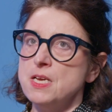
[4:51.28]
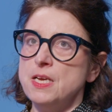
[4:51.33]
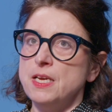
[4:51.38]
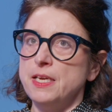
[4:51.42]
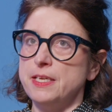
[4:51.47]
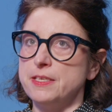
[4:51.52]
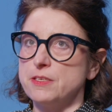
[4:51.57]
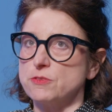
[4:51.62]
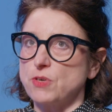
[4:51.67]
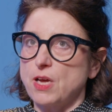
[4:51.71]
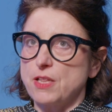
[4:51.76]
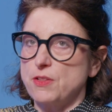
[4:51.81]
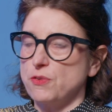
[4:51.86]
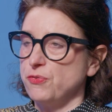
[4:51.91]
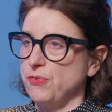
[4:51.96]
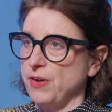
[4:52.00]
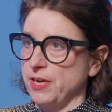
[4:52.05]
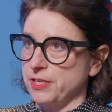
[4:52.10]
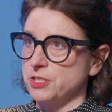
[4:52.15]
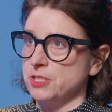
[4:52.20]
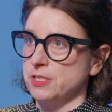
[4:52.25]
in a rather
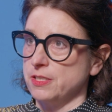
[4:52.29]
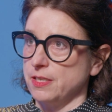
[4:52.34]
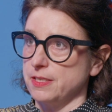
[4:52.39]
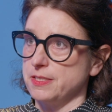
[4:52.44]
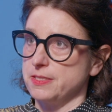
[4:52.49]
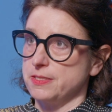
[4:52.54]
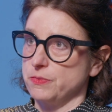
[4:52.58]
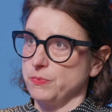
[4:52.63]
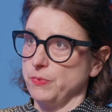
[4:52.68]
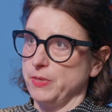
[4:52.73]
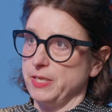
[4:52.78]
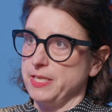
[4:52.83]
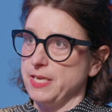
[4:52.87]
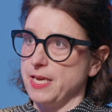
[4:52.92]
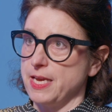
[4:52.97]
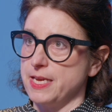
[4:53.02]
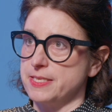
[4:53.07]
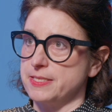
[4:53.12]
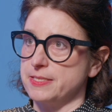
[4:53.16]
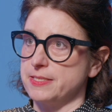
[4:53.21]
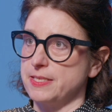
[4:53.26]
functionalist way,
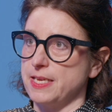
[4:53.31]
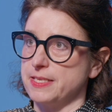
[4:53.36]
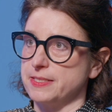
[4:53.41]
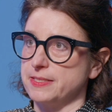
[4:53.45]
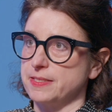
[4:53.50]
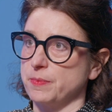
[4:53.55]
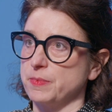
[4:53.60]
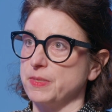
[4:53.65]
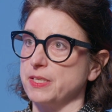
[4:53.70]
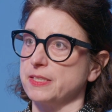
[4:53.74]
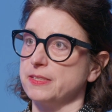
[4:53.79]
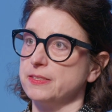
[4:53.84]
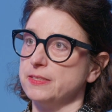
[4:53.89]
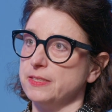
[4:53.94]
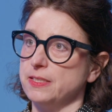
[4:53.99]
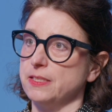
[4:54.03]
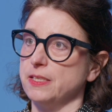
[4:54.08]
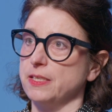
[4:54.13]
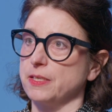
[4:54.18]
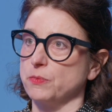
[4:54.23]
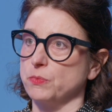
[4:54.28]
as something
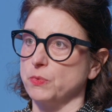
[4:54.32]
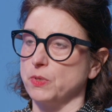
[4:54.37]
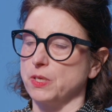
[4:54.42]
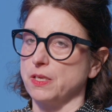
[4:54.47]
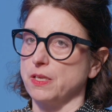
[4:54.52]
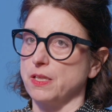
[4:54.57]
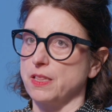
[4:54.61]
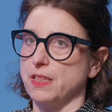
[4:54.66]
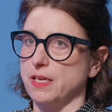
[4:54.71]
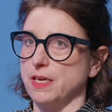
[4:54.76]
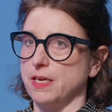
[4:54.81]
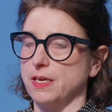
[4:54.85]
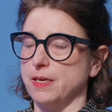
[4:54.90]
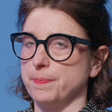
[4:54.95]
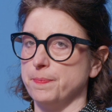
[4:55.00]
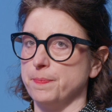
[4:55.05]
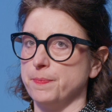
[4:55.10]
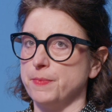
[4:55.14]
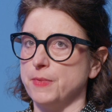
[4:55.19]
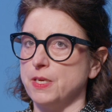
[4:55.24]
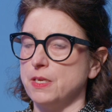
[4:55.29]
dealing with
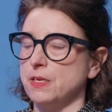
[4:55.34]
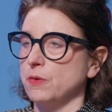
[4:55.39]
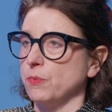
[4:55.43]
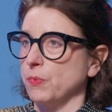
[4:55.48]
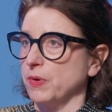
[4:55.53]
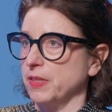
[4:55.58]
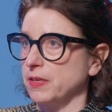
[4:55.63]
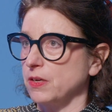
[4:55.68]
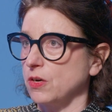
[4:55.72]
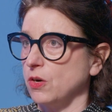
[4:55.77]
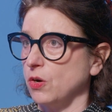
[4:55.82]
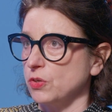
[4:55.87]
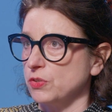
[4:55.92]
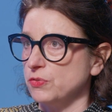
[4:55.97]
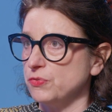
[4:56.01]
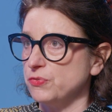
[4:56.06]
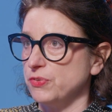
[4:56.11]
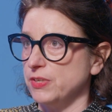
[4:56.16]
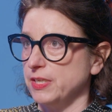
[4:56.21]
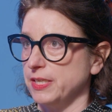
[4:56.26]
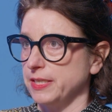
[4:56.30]

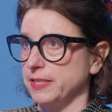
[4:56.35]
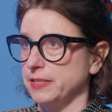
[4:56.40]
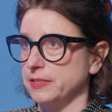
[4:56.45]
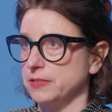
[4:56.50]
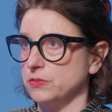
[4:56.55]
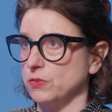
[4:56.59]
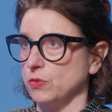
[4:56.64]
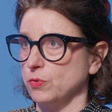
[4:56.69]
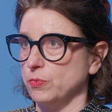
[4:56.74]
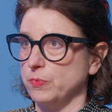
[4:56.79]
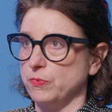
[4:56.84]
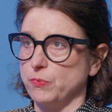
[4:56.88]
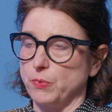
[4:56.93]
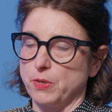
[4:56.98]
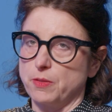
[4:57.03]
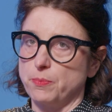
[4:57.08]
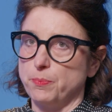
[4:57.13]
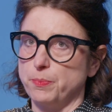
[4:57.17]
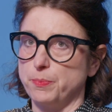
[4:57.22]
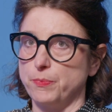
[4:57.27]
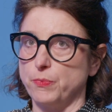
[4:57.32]
conflict or
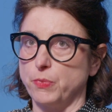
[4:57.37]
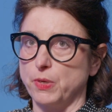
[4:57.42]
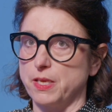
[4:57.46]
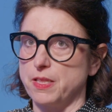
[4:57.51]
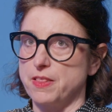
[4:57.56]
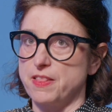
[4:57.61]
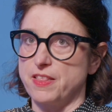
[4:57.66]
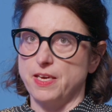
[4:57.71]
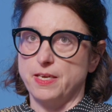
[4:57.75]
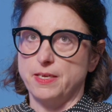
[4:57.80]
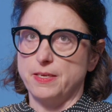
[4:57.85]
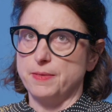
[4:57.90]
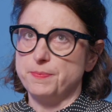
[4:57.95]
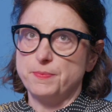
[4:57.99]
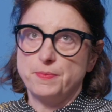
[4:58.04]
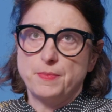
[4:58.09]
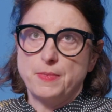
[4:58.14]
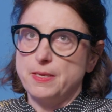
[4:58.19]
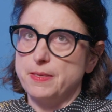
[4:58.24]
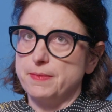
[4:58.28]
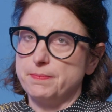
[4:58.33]
with
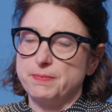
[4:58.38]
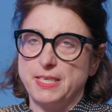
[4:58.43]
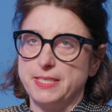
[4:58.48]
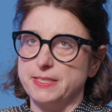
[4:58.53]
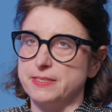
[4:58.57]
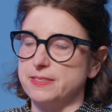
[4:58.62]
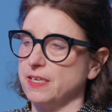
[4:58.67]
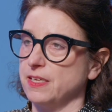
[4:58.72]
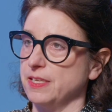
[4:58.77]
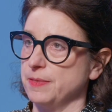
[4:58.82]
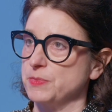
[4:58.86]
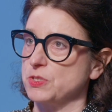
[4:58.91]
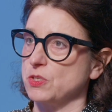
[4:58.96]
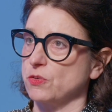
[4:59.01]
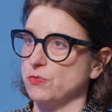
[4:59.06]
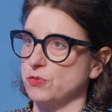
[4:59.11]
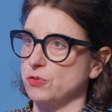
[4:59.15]
in times of